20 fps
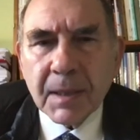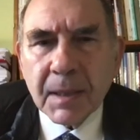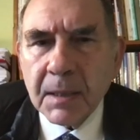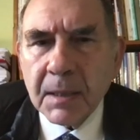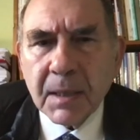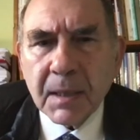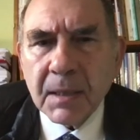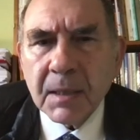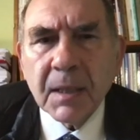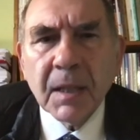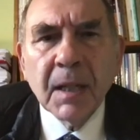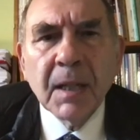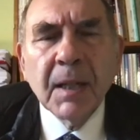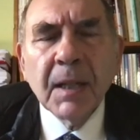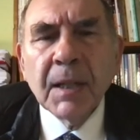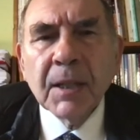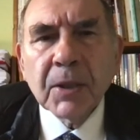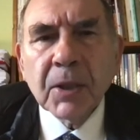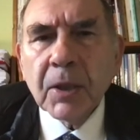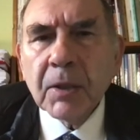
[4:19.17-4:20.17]
This is
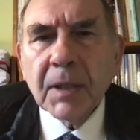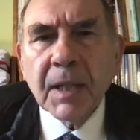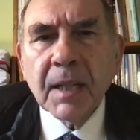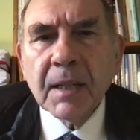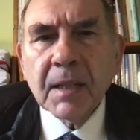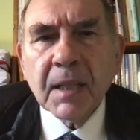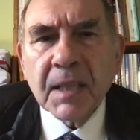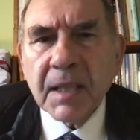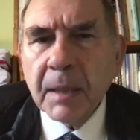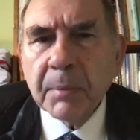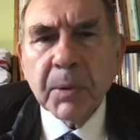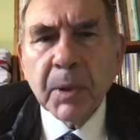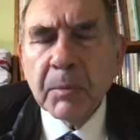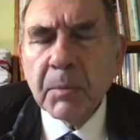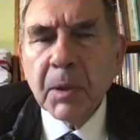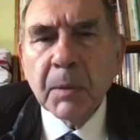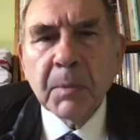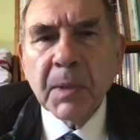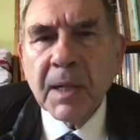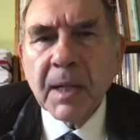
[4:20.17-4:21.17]
totally
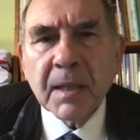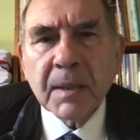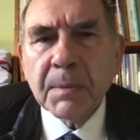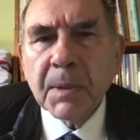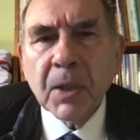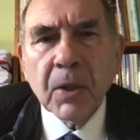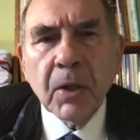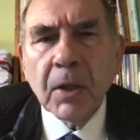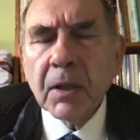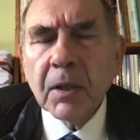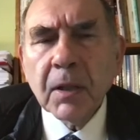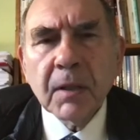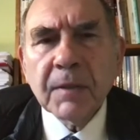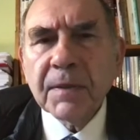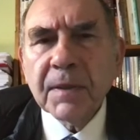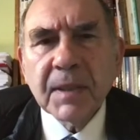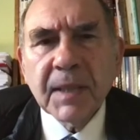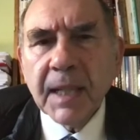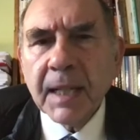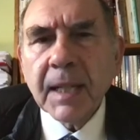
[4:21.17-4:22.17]
unacceptable, but it has been going on
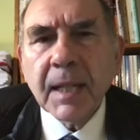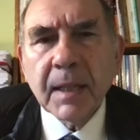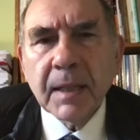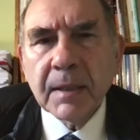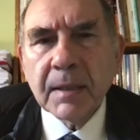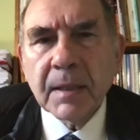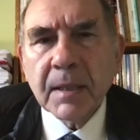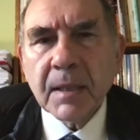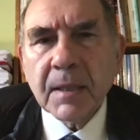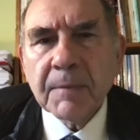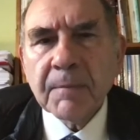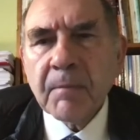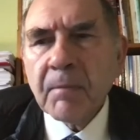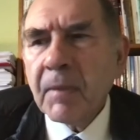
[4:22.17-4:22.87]
for decades.